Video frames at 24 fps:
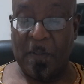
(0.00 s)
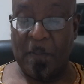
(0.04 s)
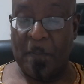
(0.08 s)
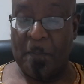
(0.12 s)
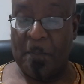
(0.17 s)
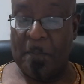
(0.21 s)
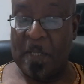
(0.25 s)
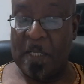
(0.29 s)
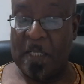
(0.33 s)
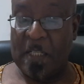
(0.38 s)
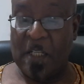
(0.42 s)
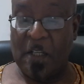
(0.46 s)

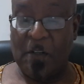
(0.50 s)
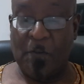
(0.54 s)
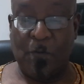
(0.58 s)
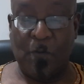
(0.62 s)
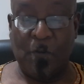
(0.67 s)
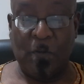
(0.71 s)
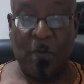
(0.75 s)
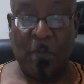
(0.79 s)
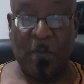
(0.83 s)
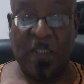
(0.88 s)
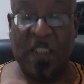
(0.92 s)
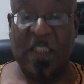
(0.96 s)
many of
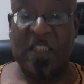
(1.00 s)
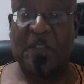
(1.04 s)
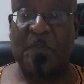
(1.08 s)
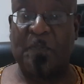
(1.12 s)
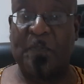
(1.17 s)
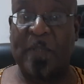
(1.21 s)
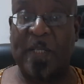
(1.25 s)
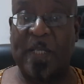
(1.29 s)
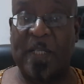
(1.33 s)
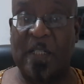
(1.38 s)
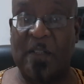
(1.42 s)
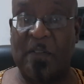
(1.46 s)
whom
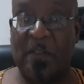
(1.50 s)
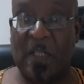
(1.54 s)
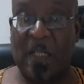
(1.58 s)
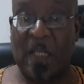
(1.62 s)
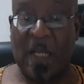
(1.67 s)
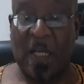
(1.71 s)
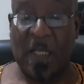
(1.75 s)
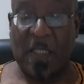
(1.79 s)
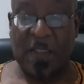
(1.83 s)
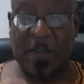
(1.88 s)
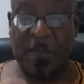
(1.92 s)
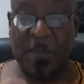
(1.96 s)
despaired of
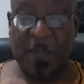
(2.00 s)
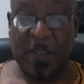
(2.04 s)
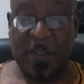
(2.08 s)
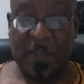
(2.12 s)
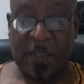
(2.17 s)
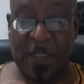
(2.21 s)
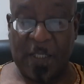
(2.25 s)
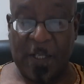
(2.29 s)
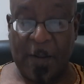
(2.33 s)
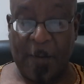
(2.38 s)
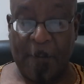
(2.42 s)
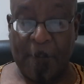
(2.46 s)
Allah's
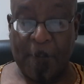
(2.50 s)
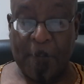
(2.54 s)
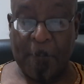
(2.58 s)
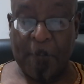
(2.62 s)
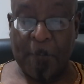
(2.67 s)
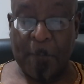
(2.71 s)
mercy